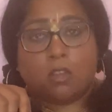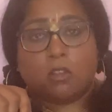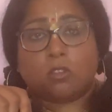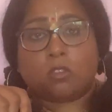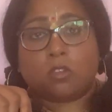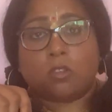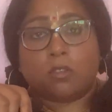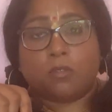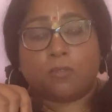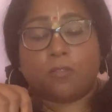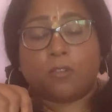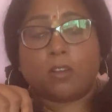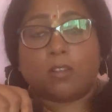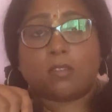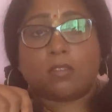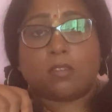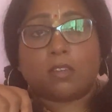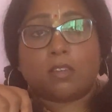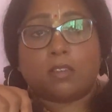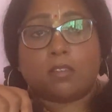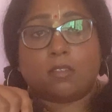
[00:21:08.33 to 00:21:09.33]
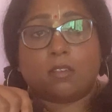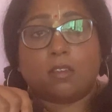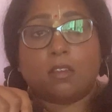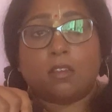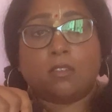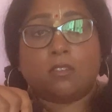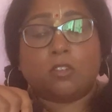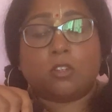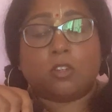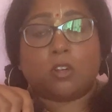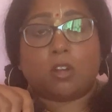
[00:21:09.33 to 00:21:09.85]
So the first thing is
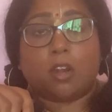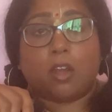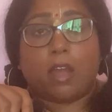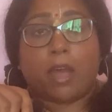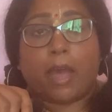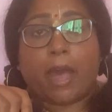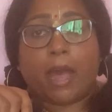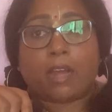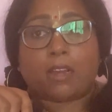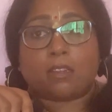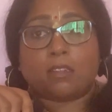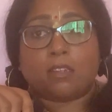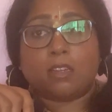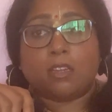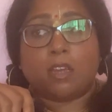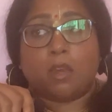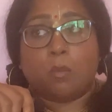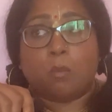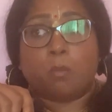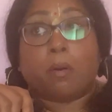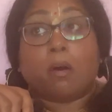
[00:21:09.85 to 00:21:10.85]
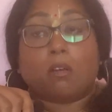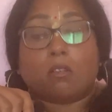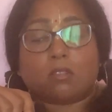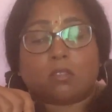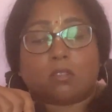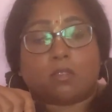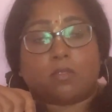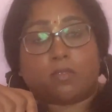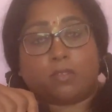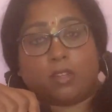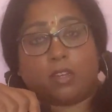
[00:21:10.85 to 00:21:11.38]
is you're acting
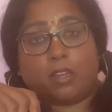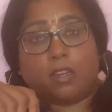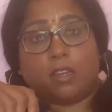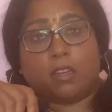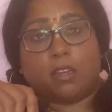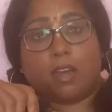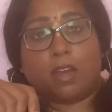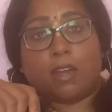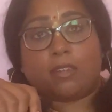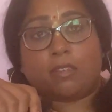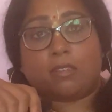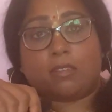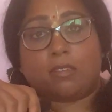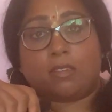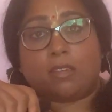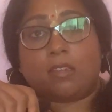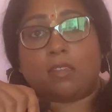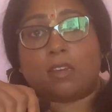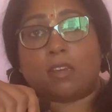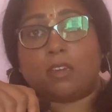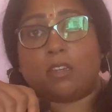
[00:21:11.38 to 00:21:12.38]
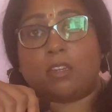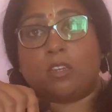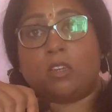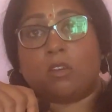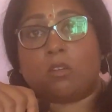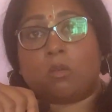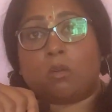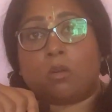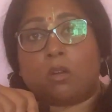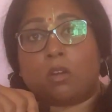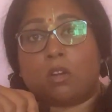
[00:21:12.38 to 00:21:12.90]
impulsively. I see that
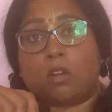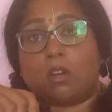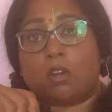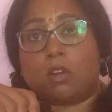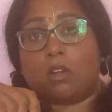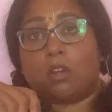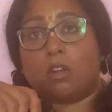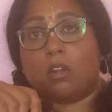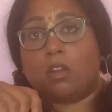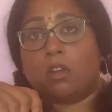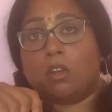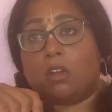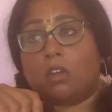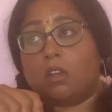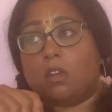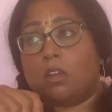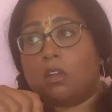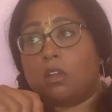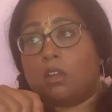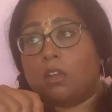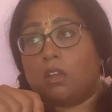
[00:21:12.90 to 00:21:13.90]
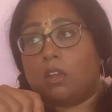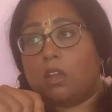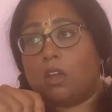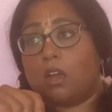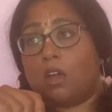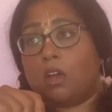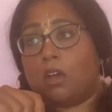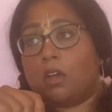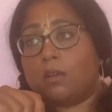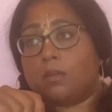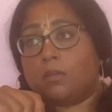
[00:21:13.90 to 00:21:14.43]
you're
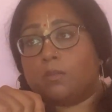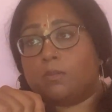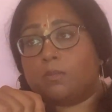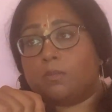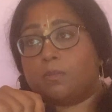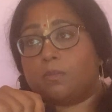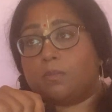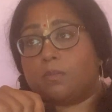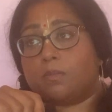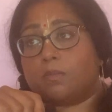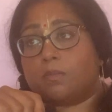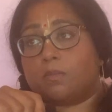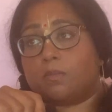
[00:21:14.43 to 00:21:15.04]
um